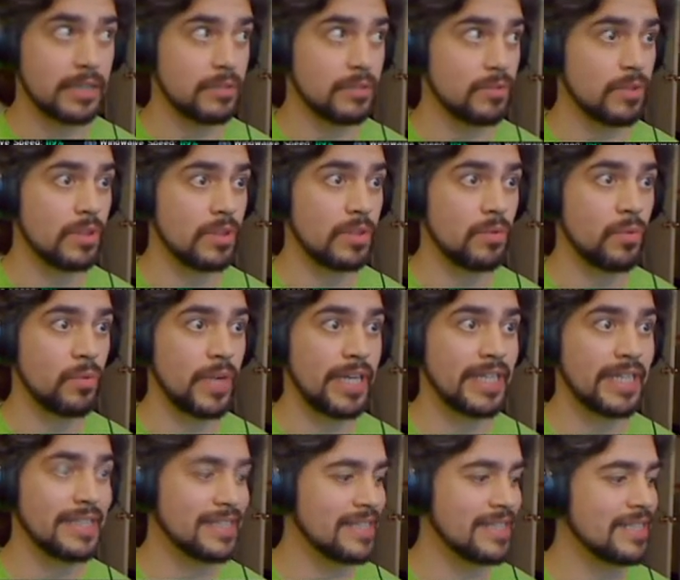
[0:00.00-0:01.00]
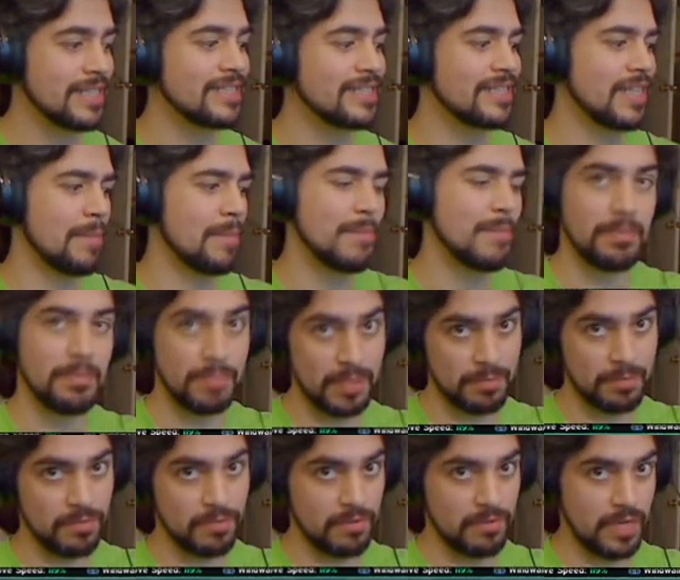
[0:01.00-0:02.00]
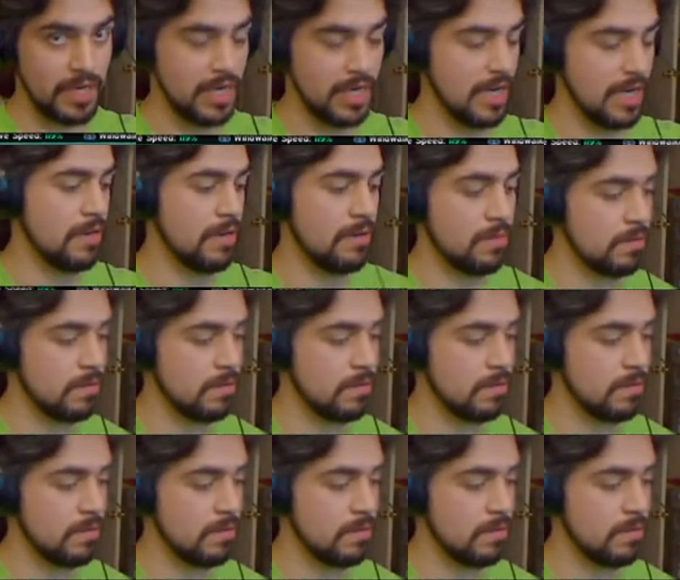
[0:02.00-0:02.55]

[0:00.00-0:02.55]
We're waiting to summon people right now.